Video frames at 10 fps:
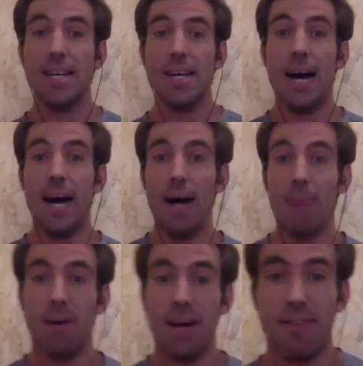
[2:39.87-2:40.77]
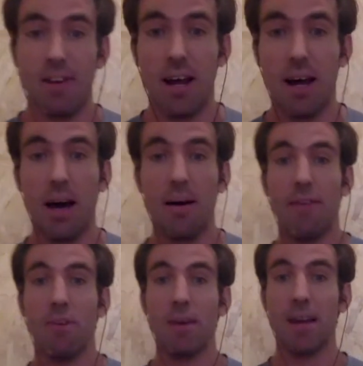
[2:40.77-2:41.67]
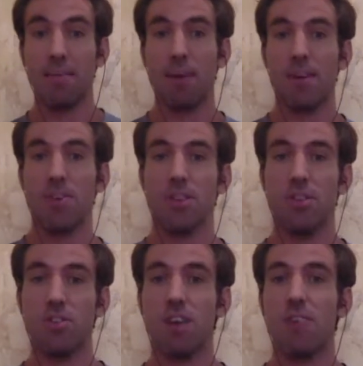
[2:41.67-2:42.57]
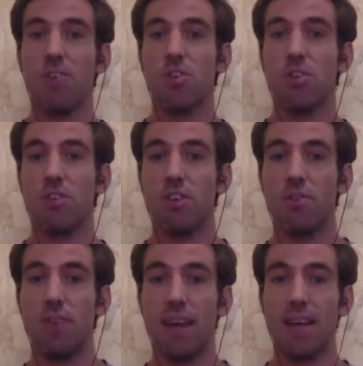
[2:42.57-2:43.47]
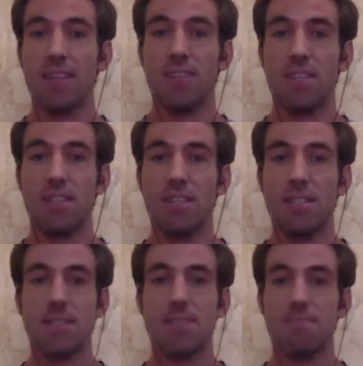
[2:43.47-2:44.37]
and have a big impact on those around you and your own activities.